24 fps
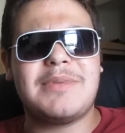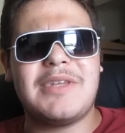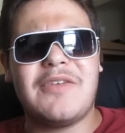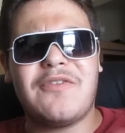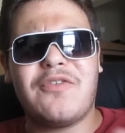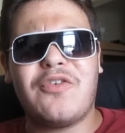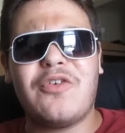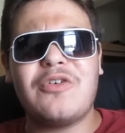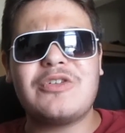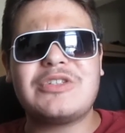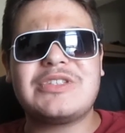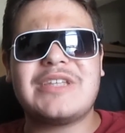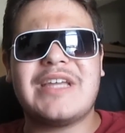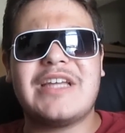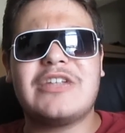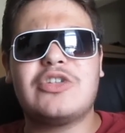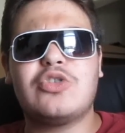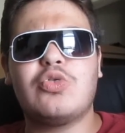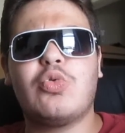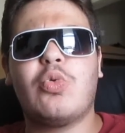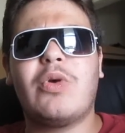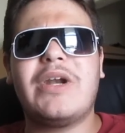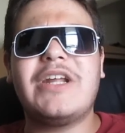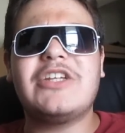The first like
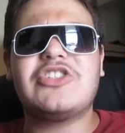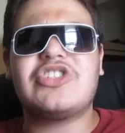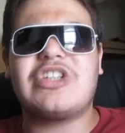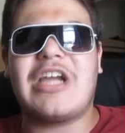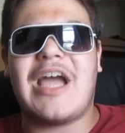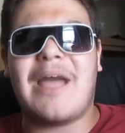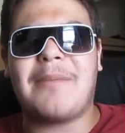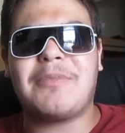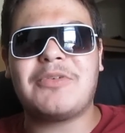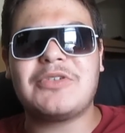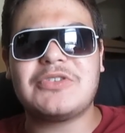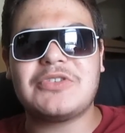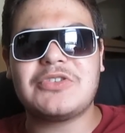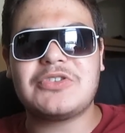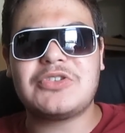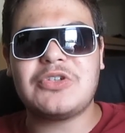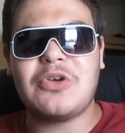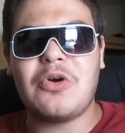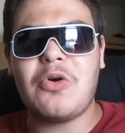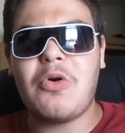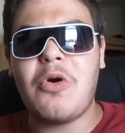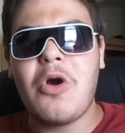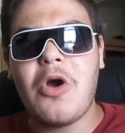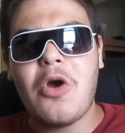20 chapters or
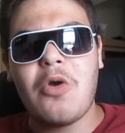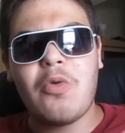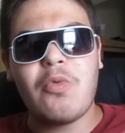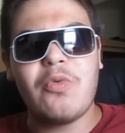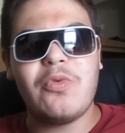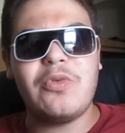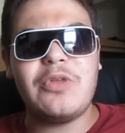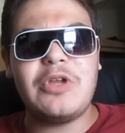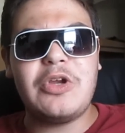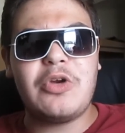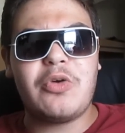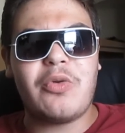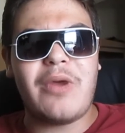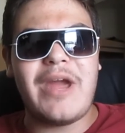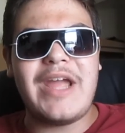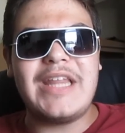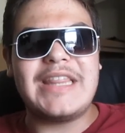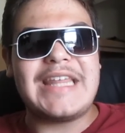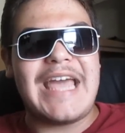so were really great.